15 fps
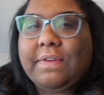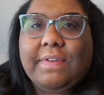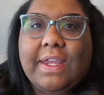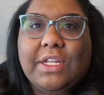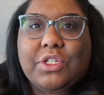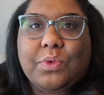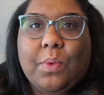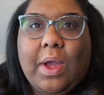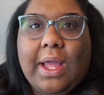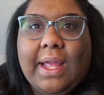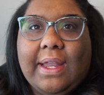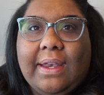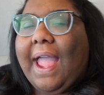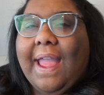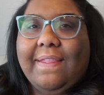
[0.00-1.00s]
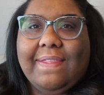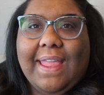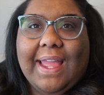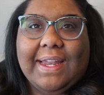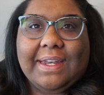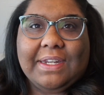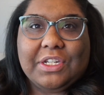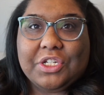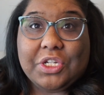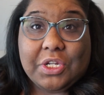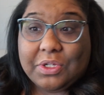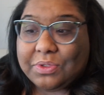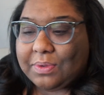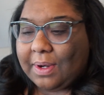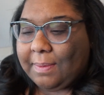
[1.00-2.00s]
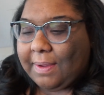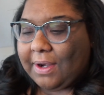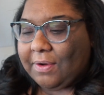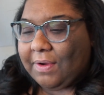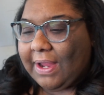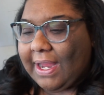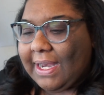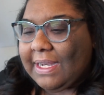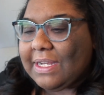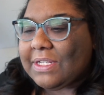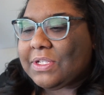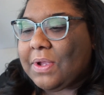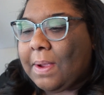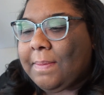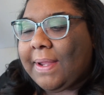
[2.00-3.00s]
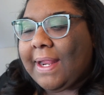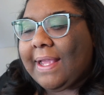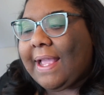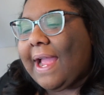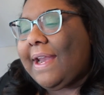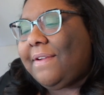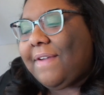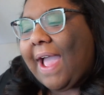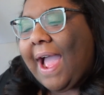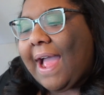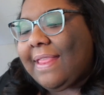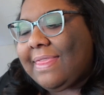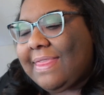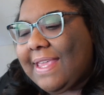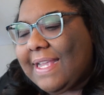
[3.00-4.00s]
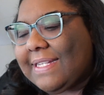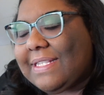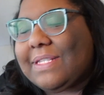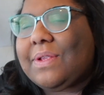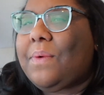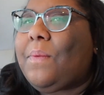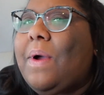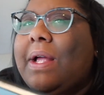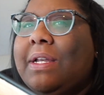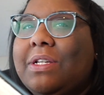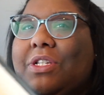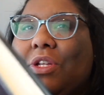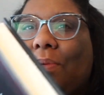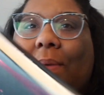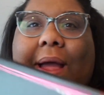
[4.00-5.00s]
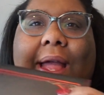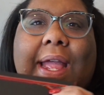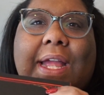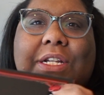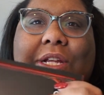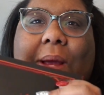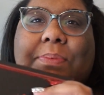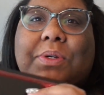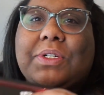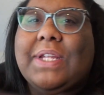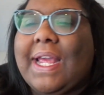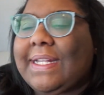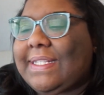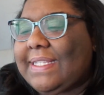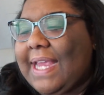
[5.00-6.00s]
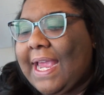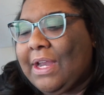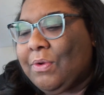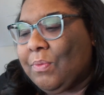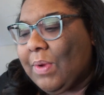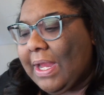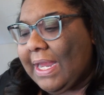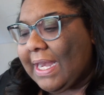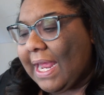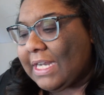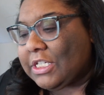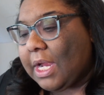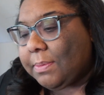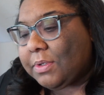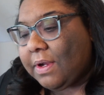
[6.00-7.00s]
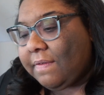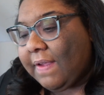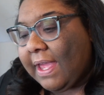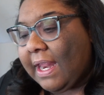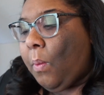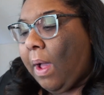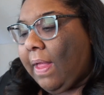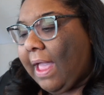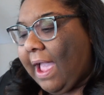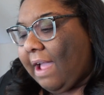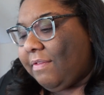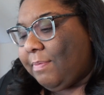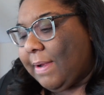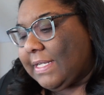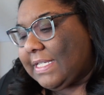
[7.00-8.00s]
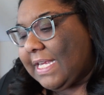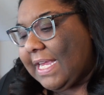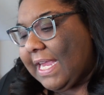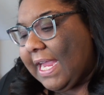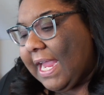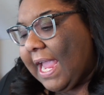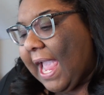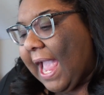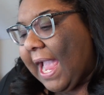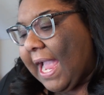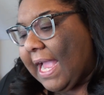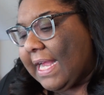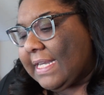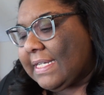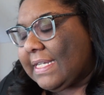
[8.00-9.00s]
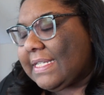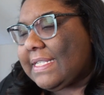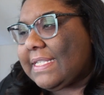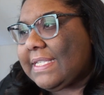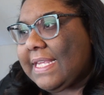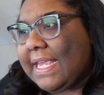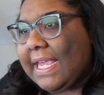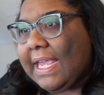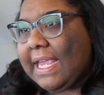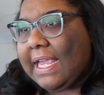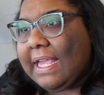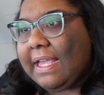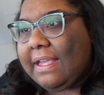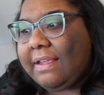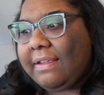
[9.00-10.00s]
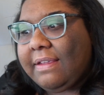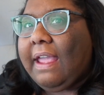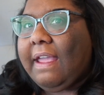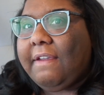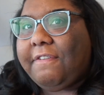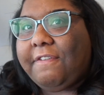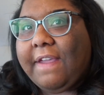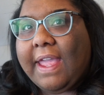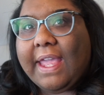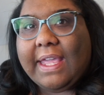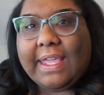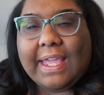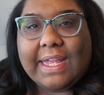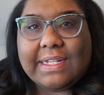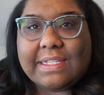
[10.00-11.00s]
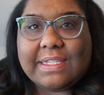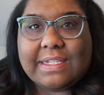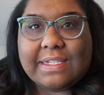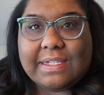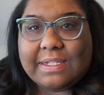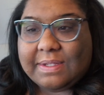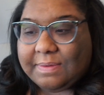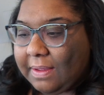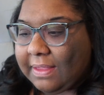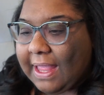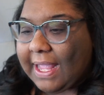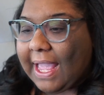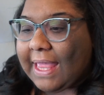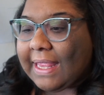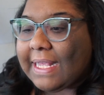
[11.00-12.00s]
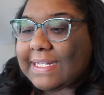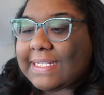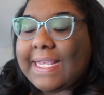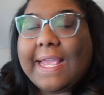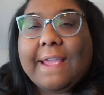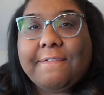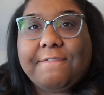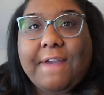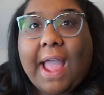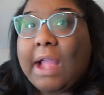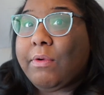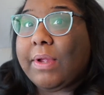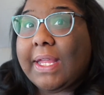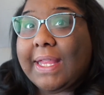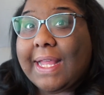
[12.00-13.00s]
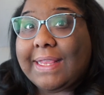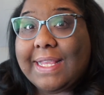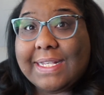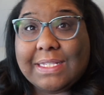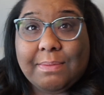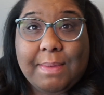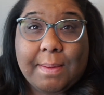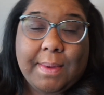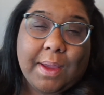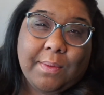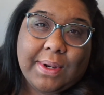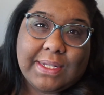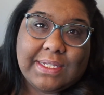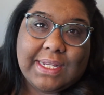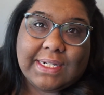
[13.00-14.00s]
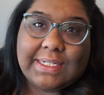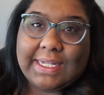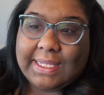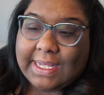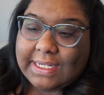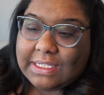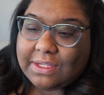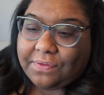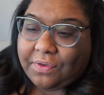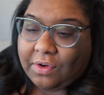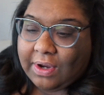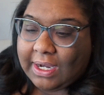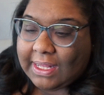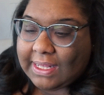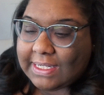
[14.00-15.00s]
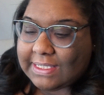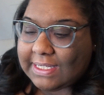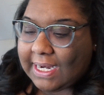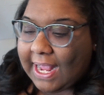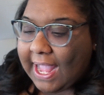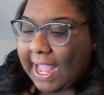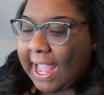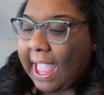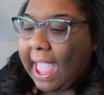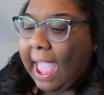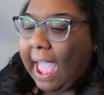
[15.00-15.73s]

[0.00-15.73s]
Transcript: of each one and then choose what I'm gonna read. So I'm gonna kind of add this one to my chapter test and read a chapter of it while I have my tea and see if it gets, like, see if I really like this and maybe I want to stick to this for reading this today.